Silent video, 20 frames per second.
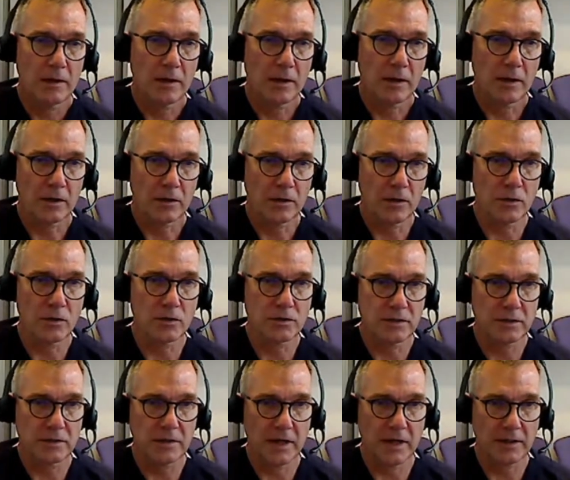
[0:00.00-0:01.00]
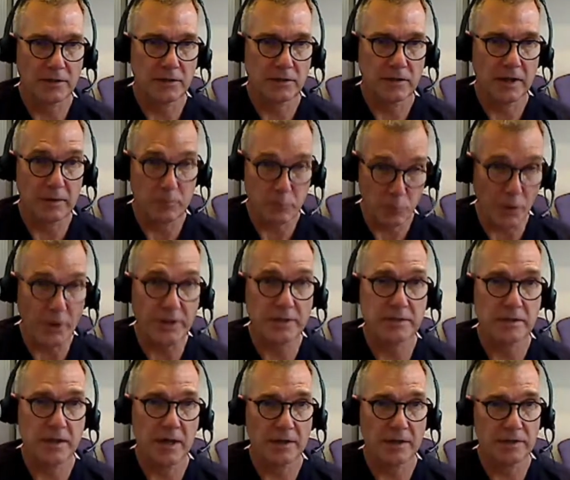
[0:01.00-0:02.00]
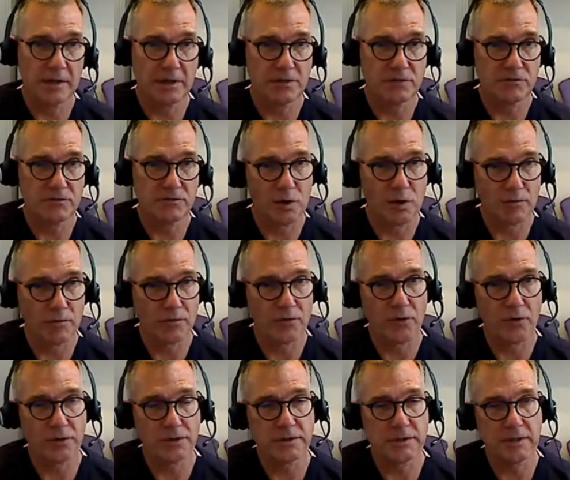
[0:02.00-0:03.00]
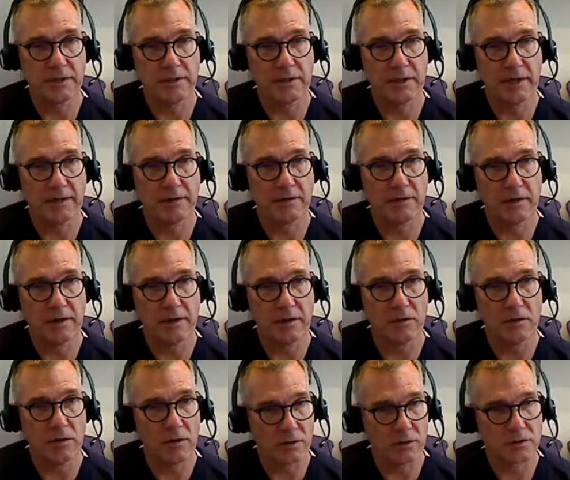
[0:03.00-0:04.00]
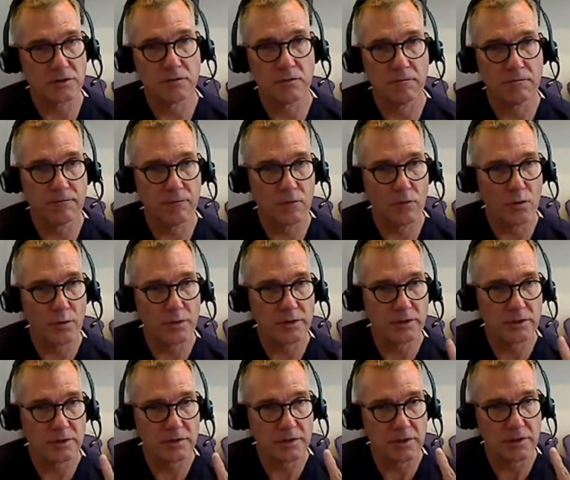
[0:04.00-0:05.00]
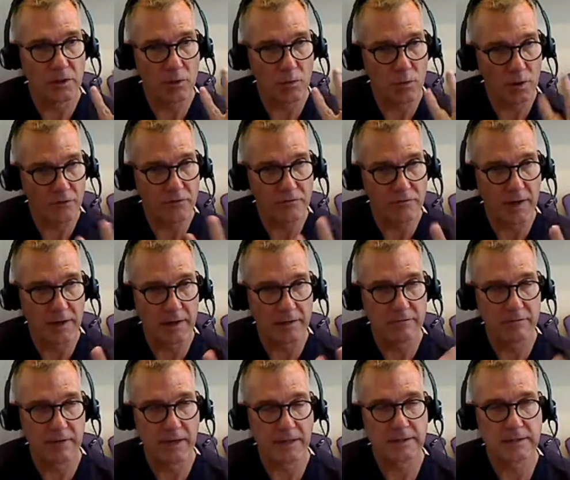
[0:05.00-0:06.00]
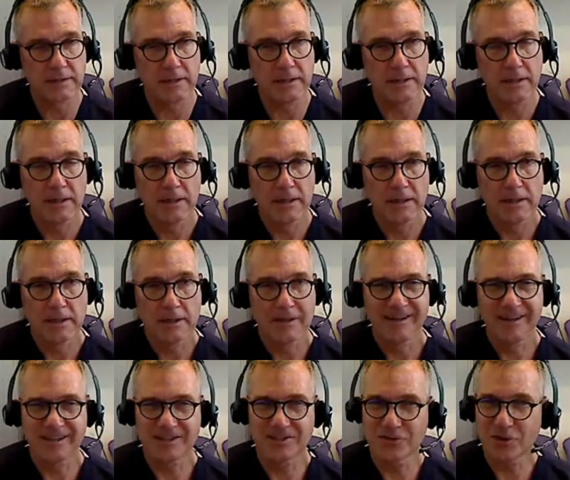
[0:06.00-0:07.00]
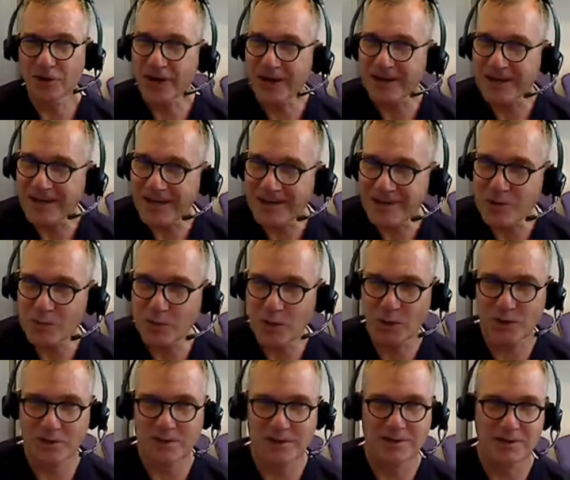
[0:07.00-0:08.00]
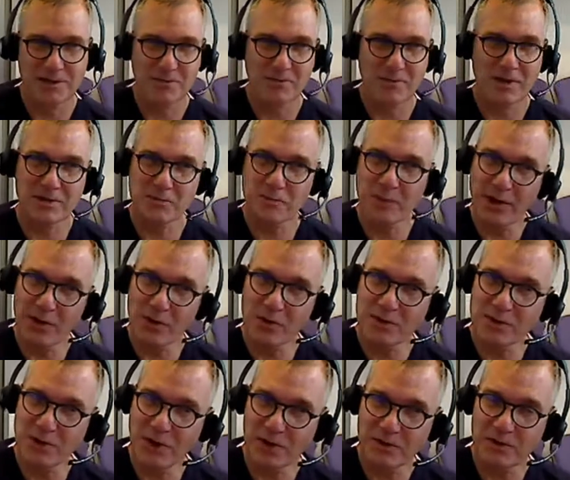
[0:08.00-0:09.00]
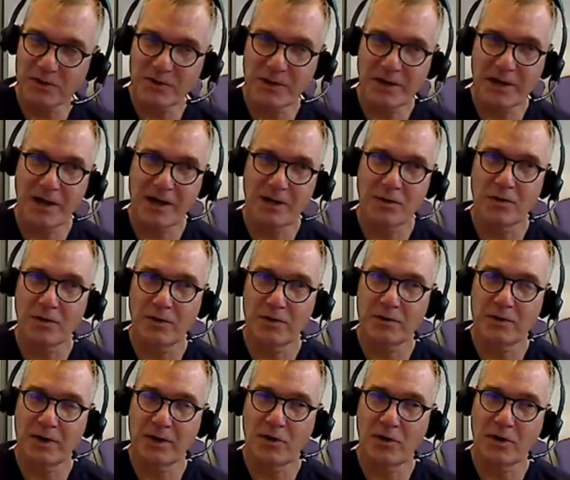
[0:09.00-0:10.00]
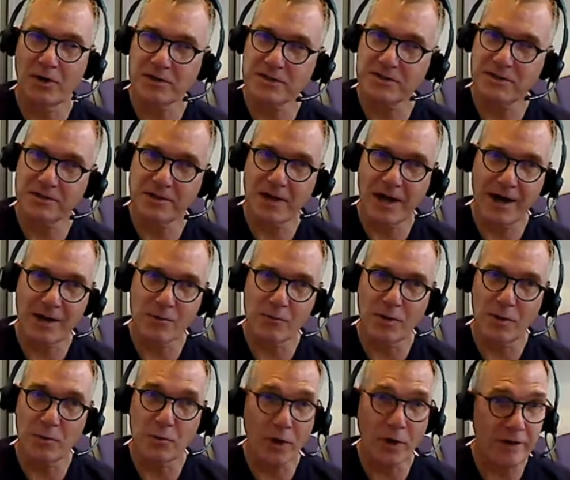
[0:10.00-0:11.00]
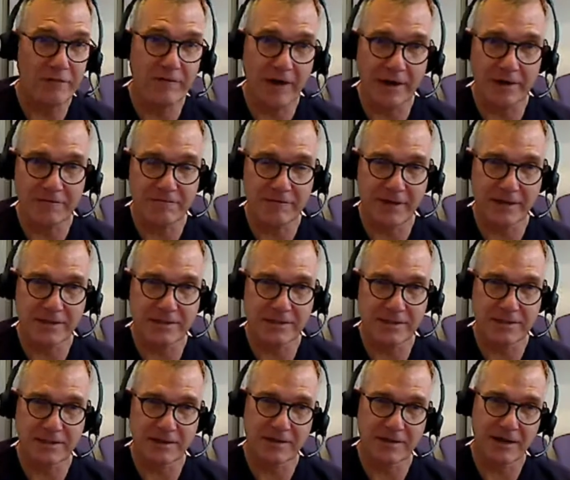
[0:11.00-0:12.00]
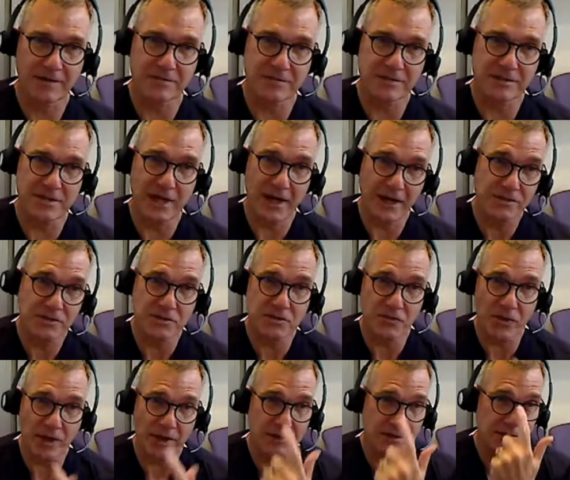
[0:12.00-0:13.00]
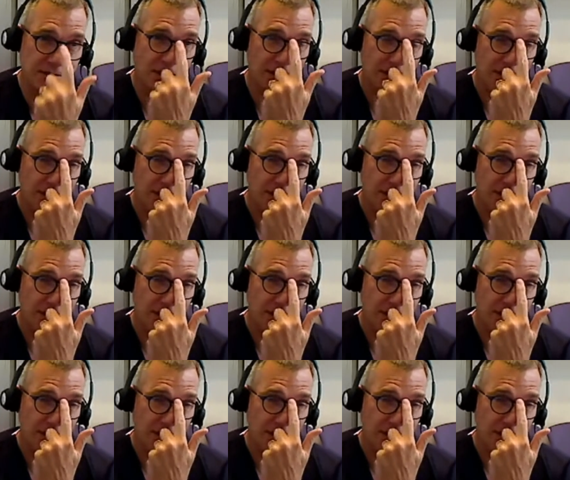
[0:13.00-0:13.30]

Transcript: uh, girls at the age and boys now at the age of 12 or 13 get the Gardasil 4, which is the quadrivalent vaccine. It's not ideal because there's a much better now called the Gardasil 9 or the polyvalent vaccine that covers nine strains.